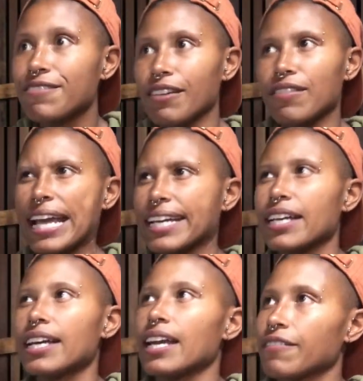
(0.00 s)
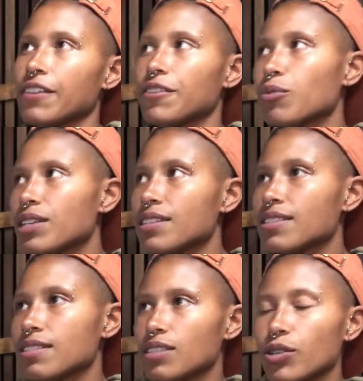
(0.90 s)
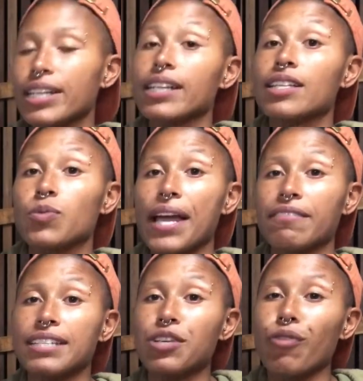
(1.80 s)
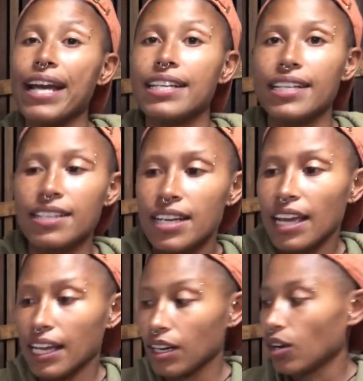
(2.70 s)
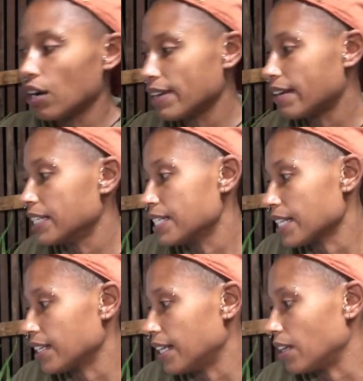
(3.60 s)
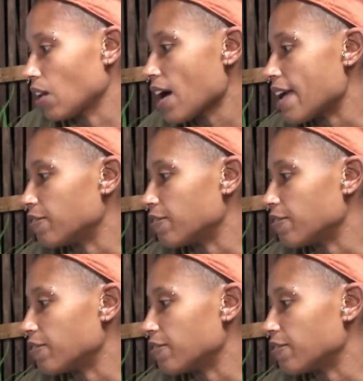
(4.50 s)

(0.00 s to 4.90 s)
I've, like, if you want to look at it this way, I've degraded in a lot of areas in life,